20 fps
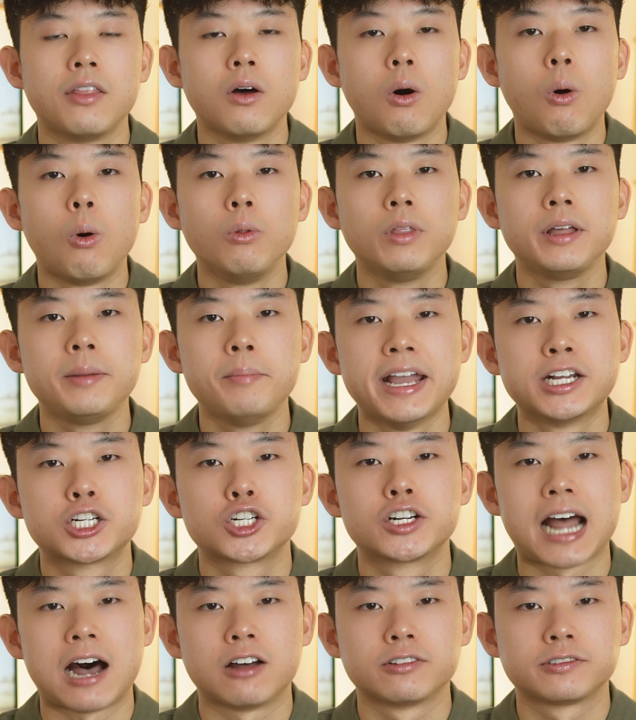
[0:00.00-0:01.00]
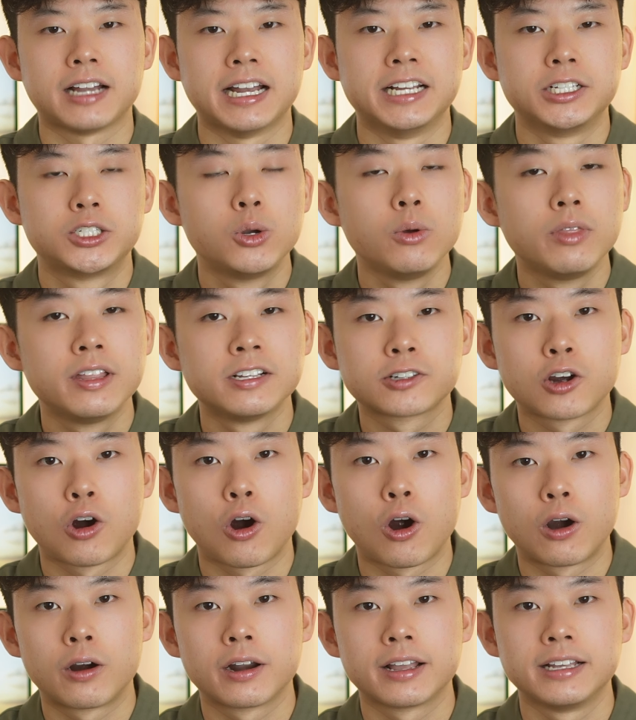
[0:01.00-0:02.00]
the only major downside to this
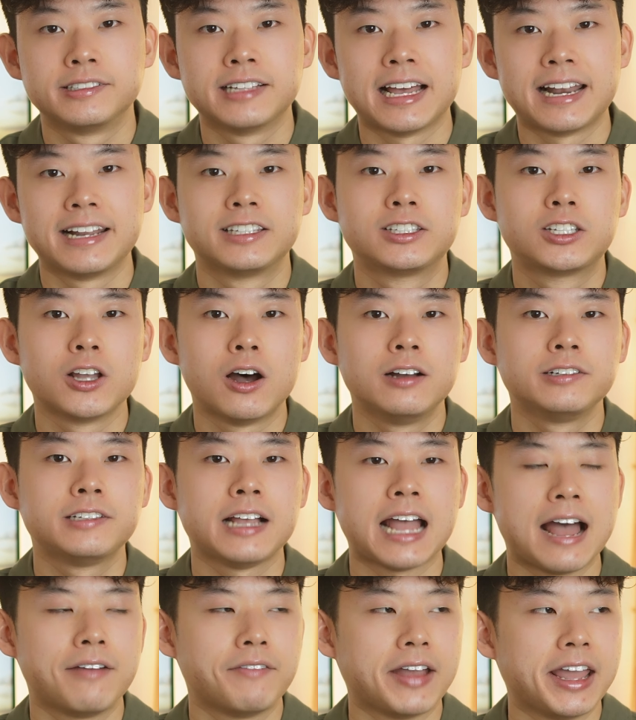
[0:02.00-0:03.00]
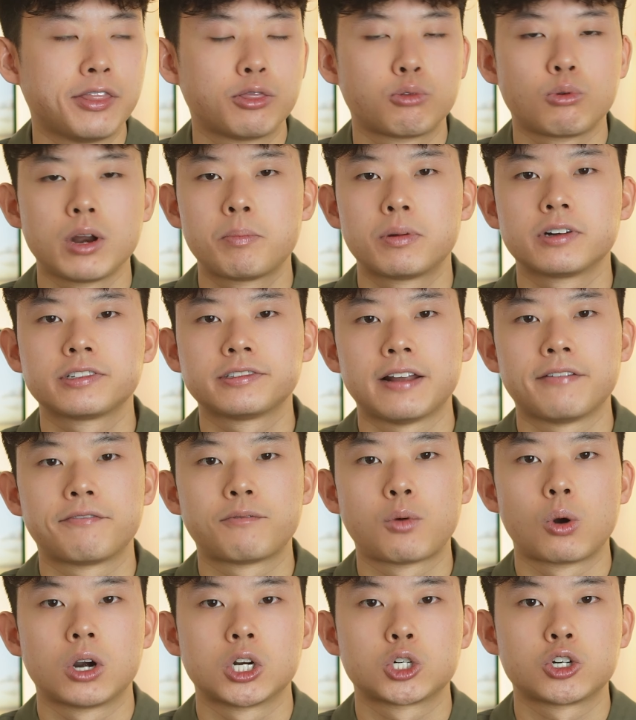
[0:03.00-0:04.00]
card is that it does have a 3%
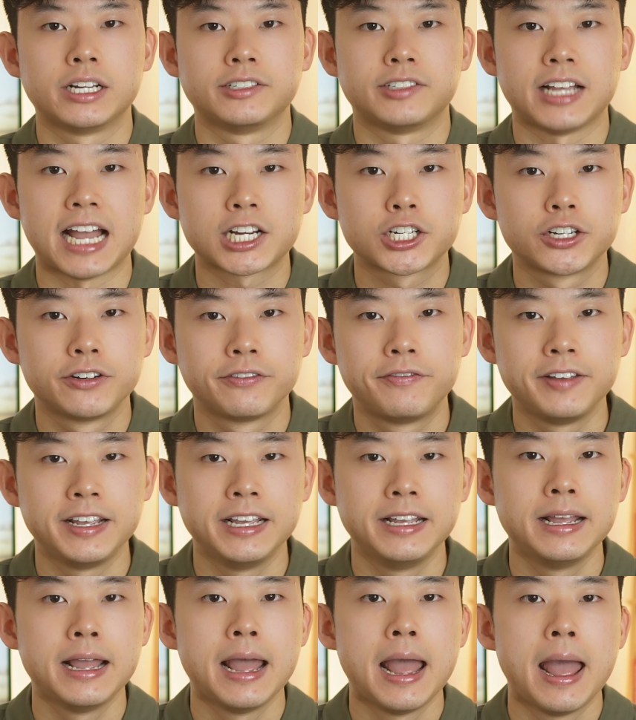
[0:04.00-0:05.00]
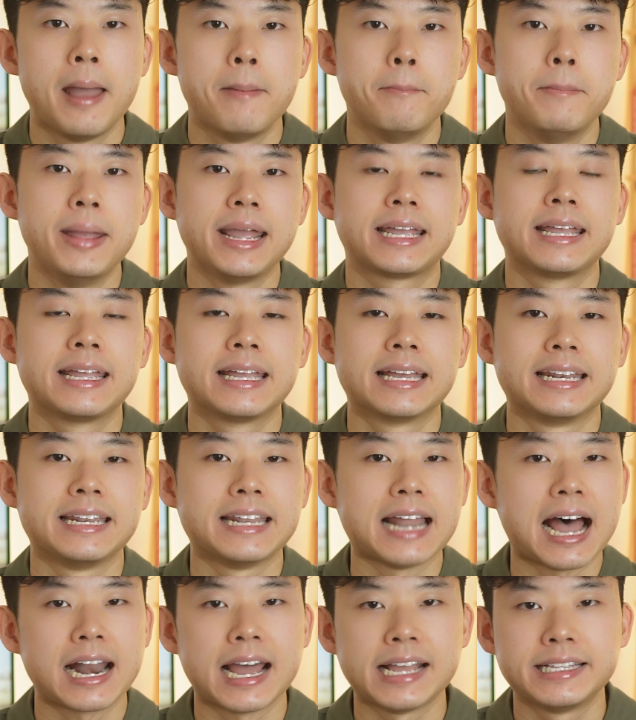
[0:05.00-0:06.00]
foreign transaction fee, making it
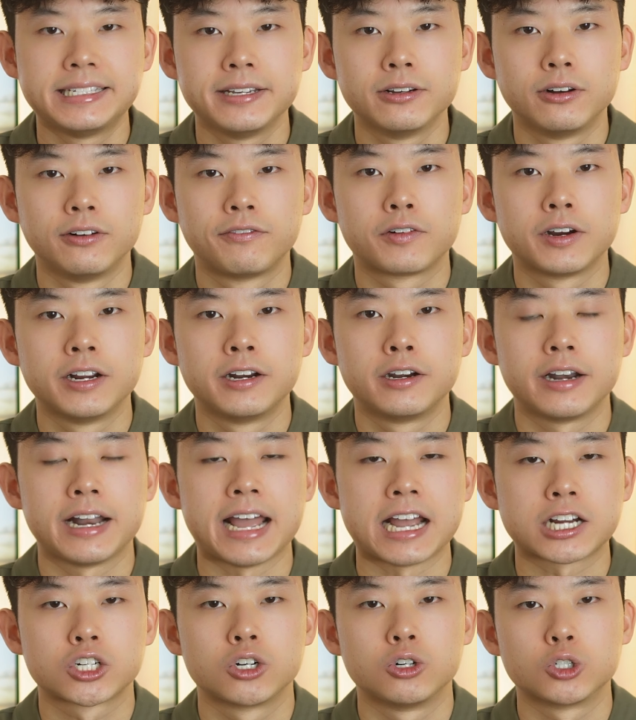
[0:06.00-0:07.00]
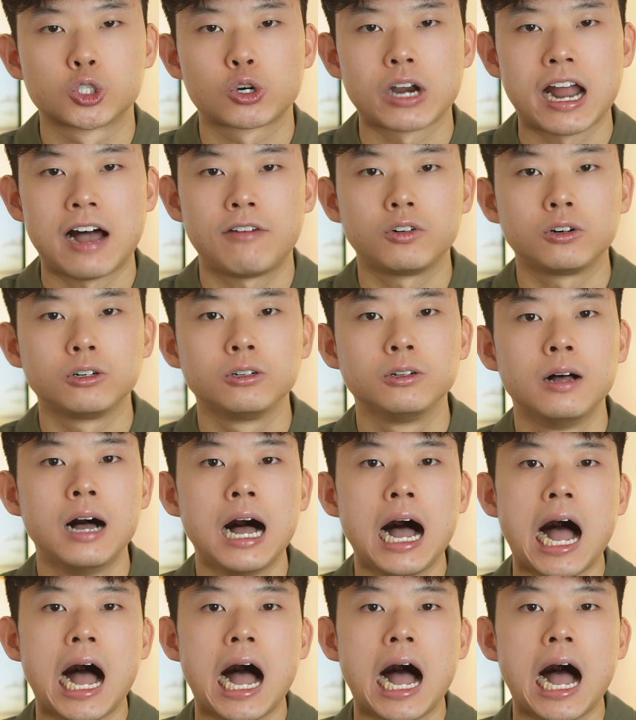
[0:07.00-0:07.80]
not ideal for international travel.